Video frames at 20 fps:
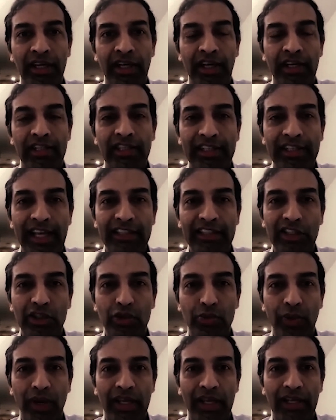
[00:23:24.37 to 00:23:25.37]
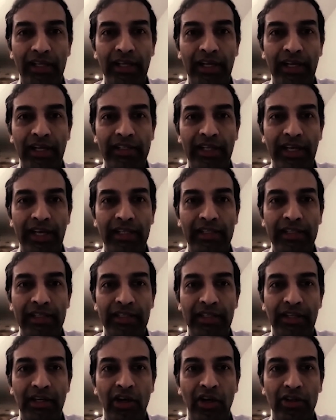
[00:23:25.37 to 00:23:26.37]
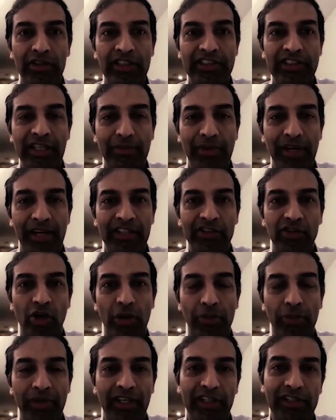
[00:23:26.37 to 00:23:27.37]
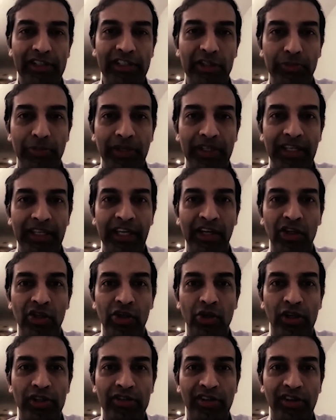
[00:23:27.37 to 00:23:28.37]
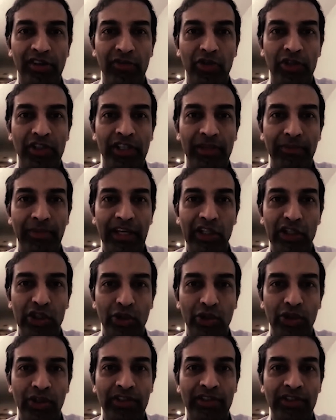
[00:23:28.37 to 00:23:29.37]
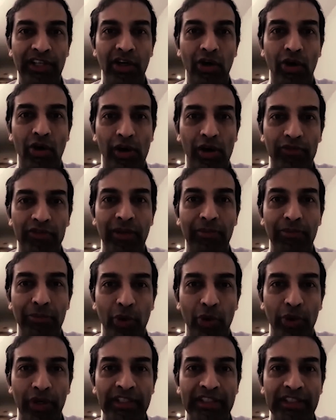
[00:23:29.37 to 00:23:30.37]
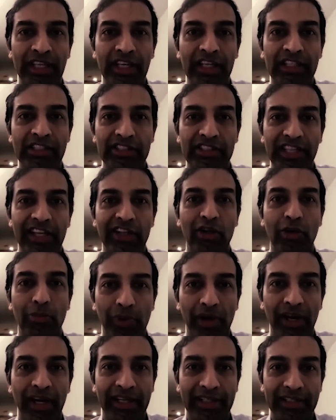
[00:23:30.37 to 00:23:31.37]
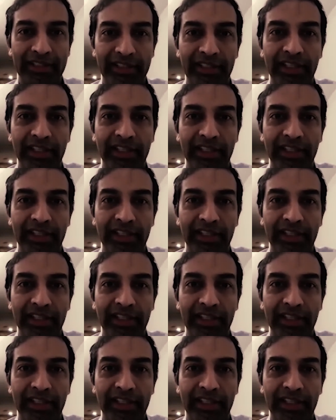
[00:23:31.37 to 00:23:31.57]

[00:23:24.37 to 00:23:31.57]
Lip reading: In the cases where, and along the same lines, operationally speaking, you also have to make sure that all of the employees stay compliant.